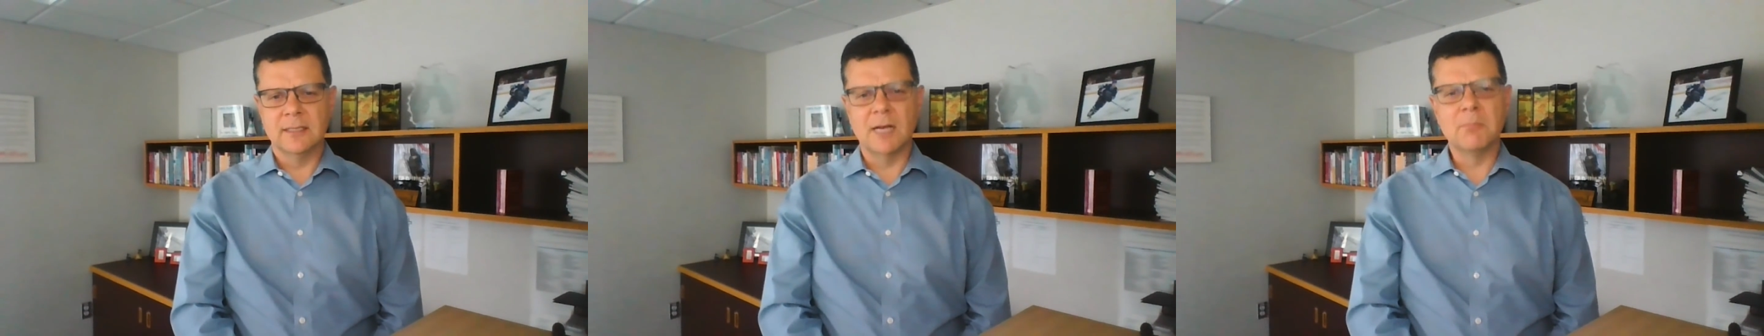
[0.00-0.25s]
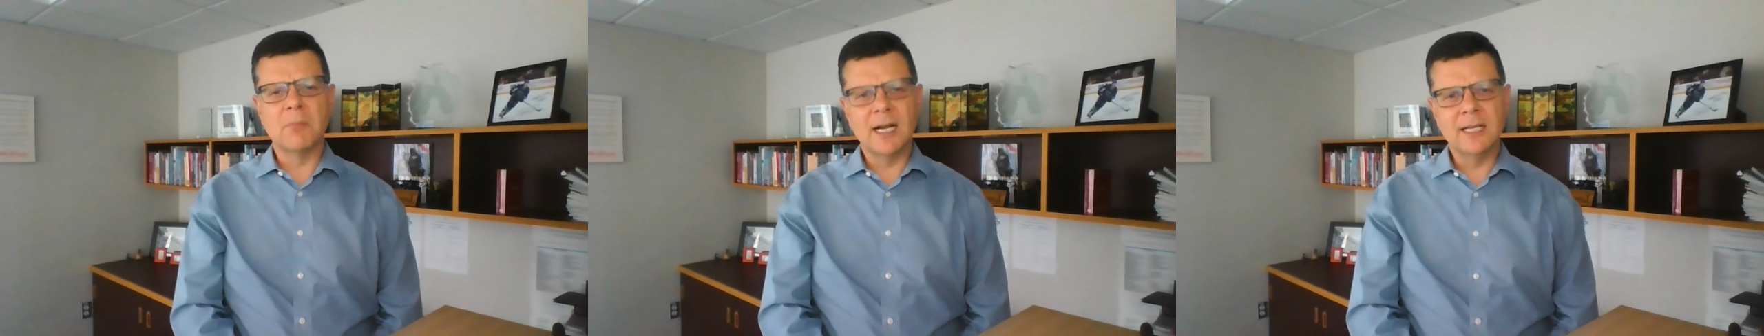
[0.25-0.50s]

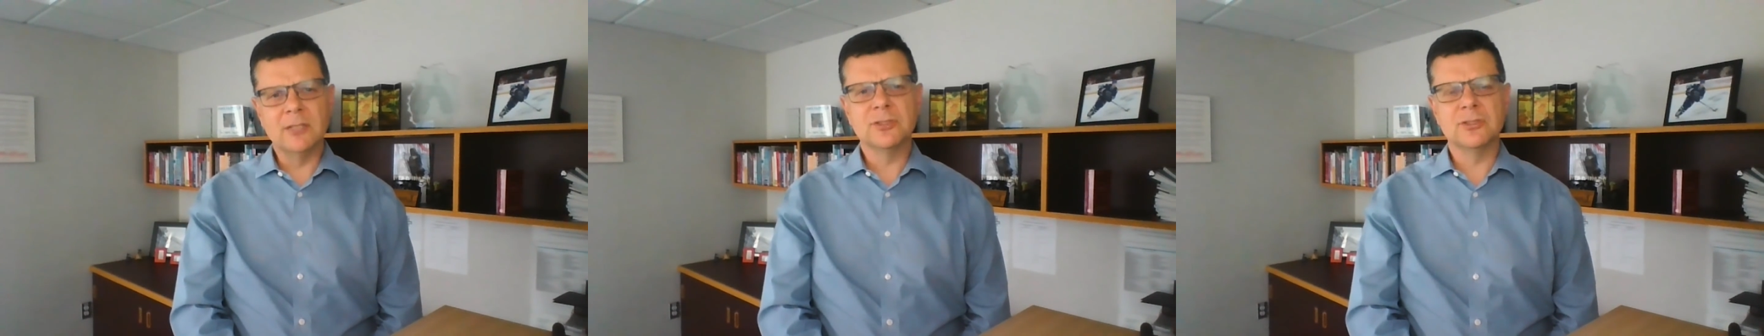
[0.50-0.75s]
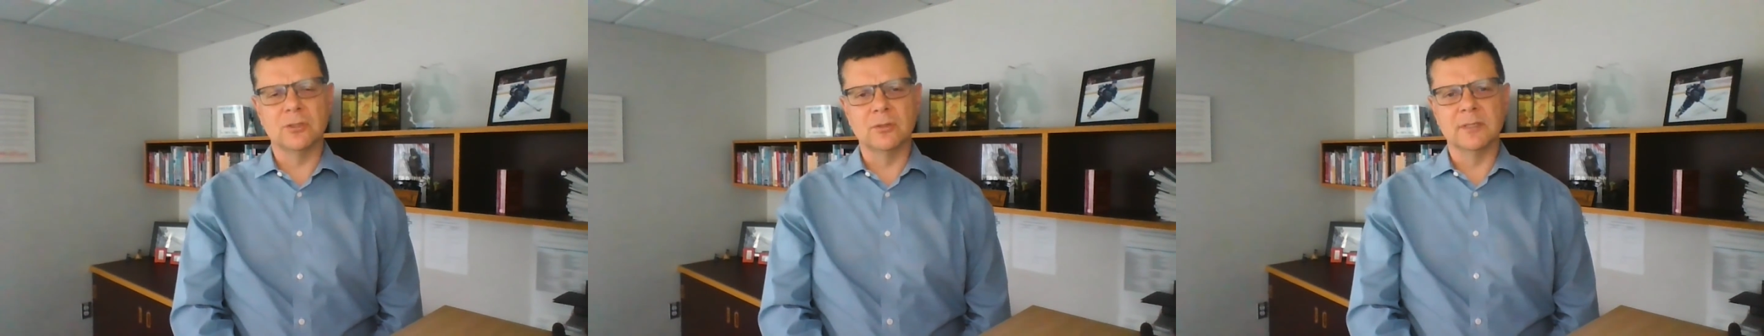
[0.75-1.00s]
a
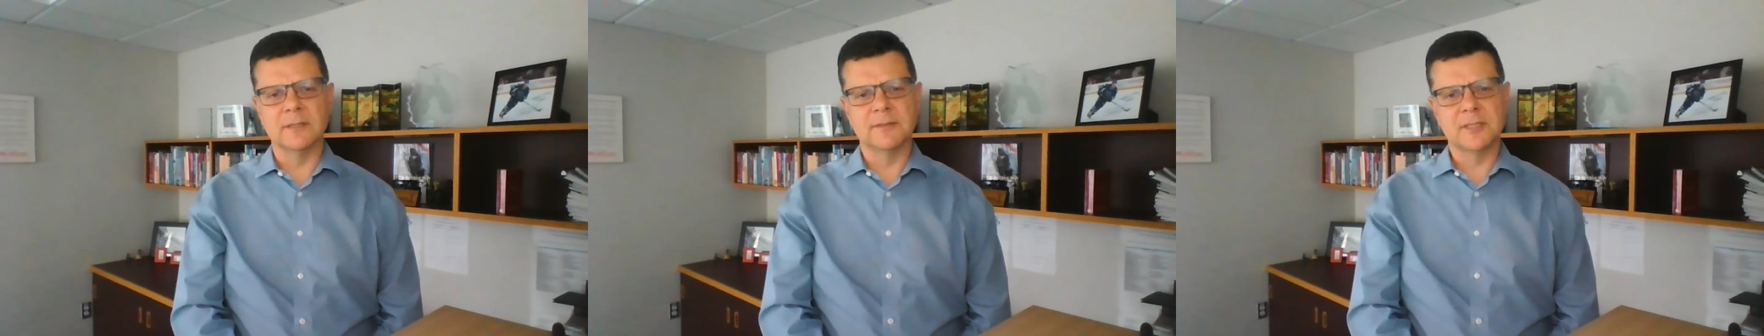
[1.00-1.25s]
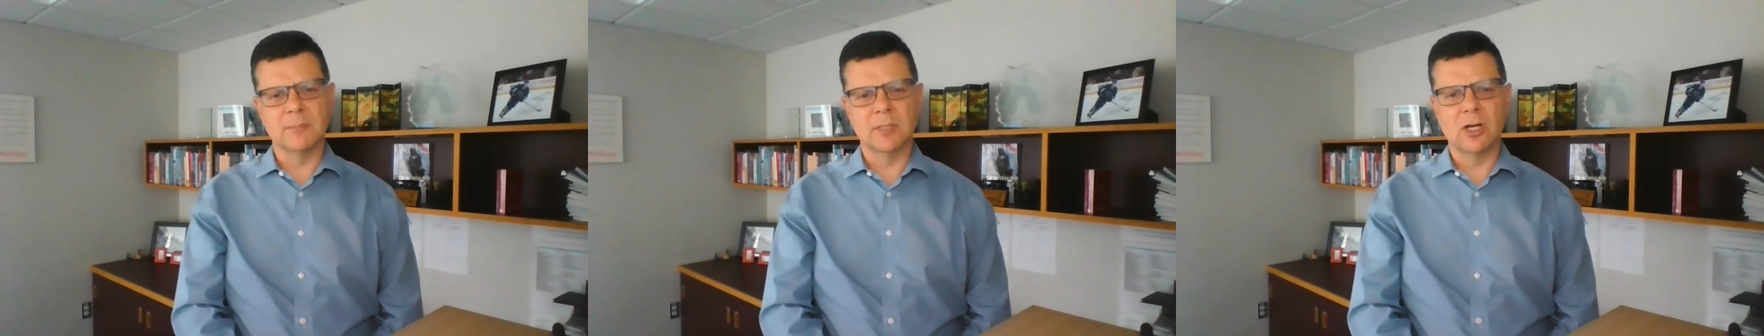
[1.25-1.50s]
milestone of
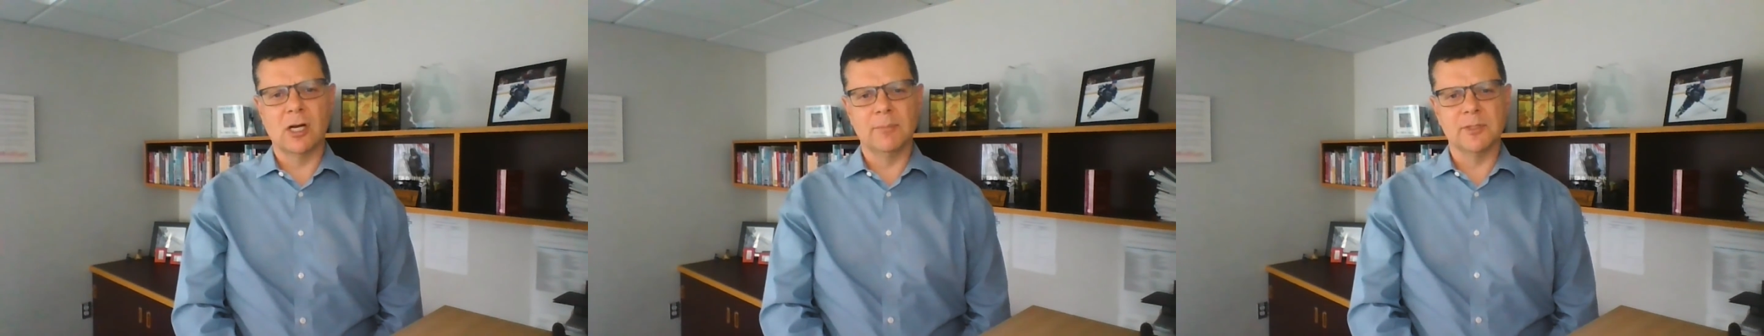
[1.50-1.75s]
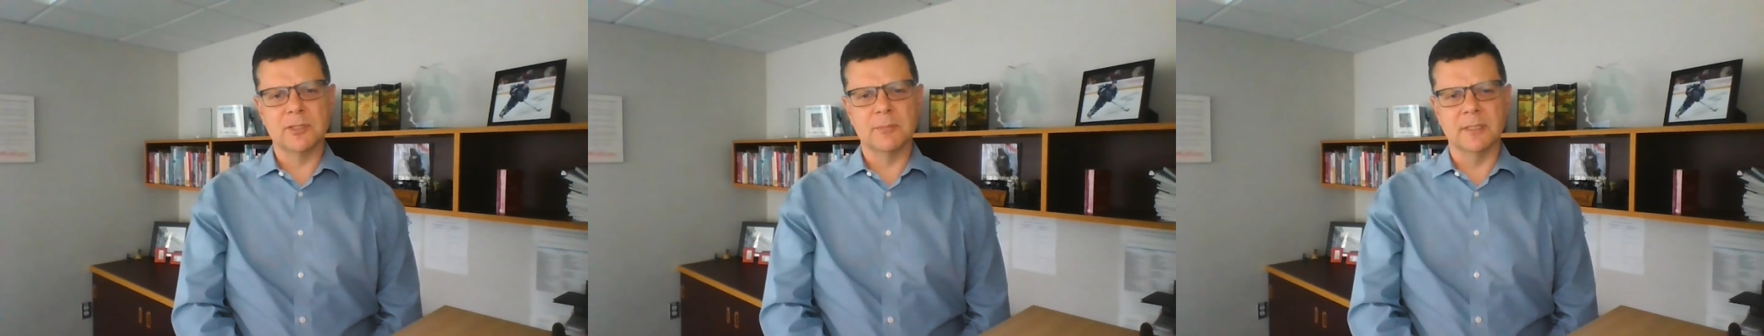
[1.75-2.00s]
some
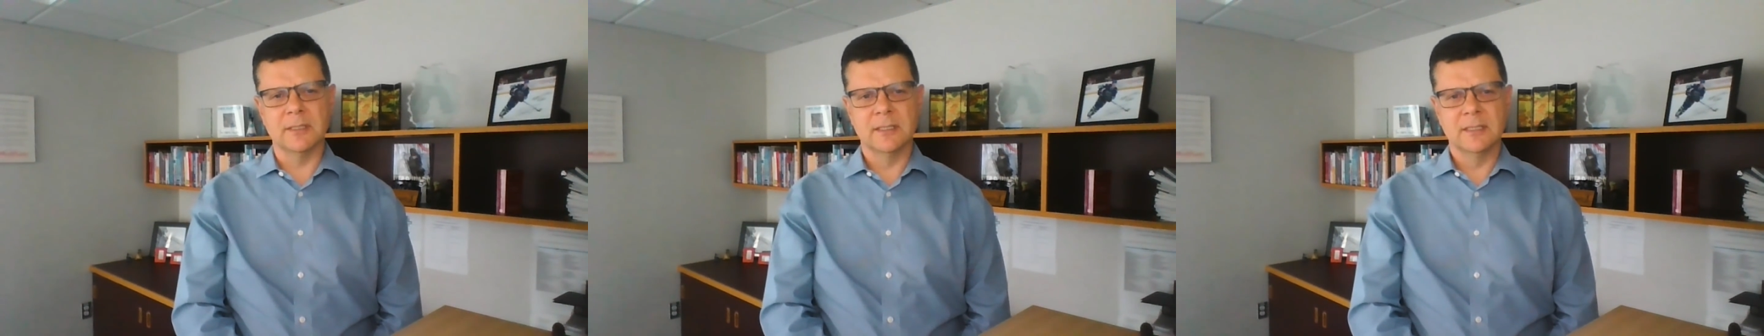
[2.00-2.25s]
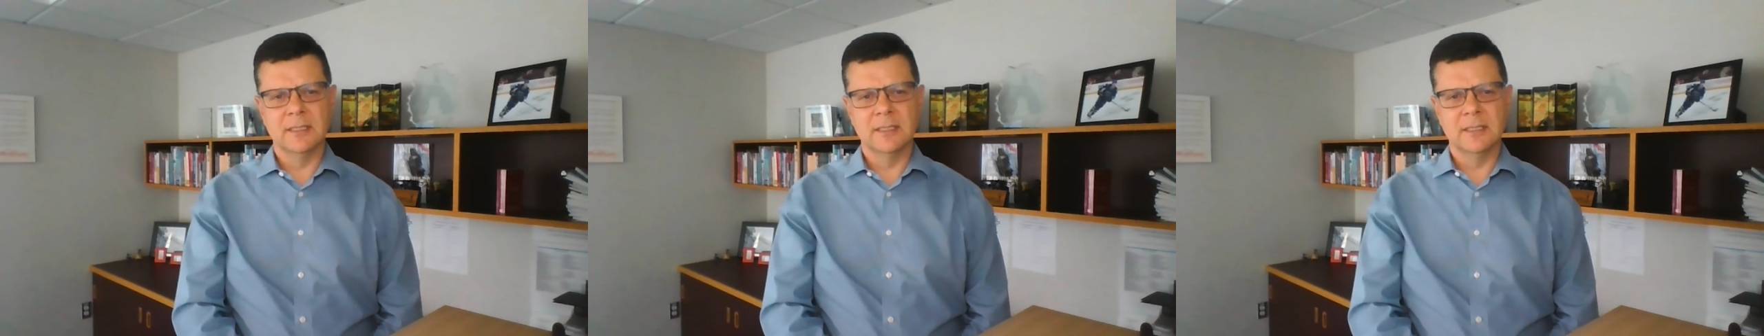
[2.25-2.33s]
accomplishment.